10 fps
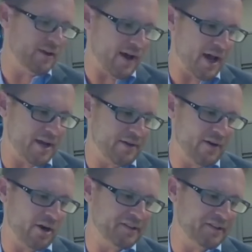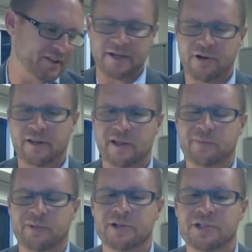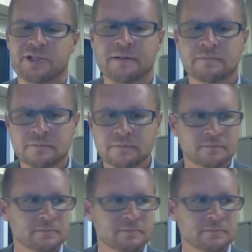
I, you've already sent it, I'd greatly appreciate it. Doing